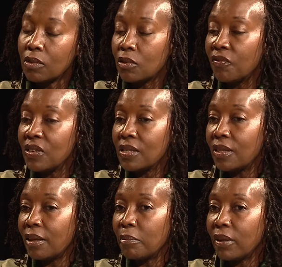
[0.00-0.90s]
visit
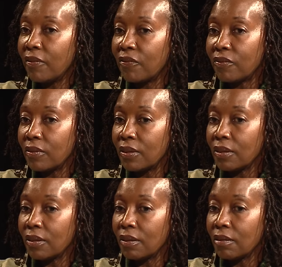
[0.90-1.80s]
them
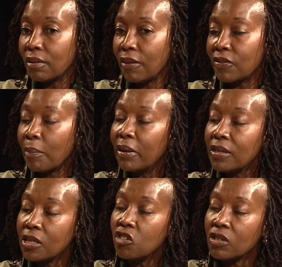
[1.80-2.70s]
if someone
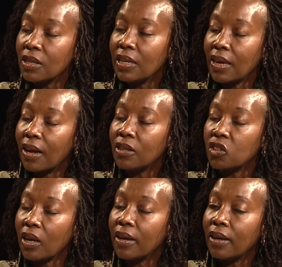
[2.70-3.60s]
is interested in
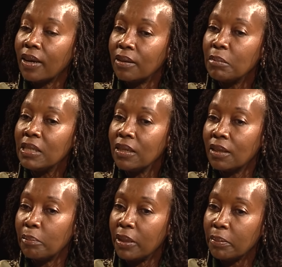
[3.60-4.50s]
culture and meeting
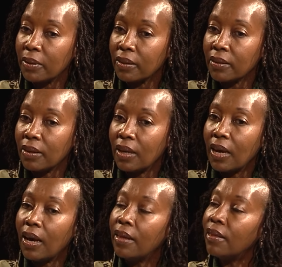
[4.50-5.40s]
the people.
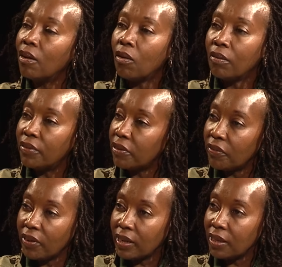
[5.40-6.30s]
And they're all very
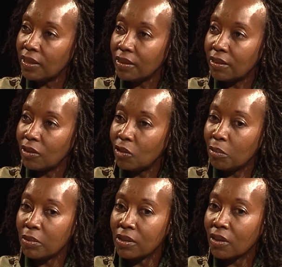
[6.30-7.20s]
friendly.
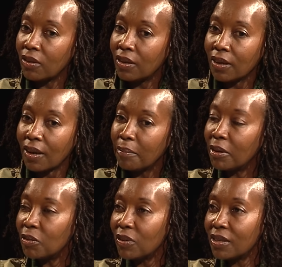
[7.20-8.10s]
Nobody's gonna come
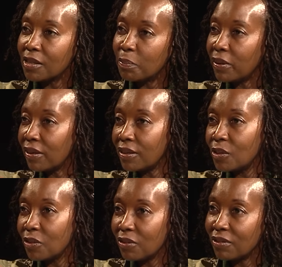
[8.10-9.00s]
out with a spear
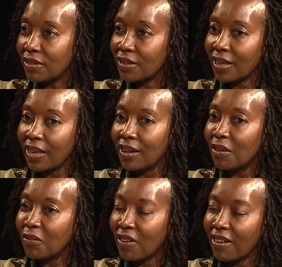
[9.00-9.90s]
to get out
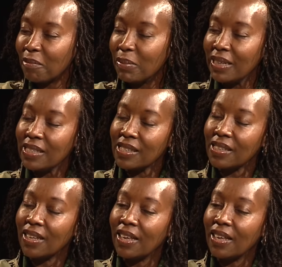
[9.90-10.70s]
of our place.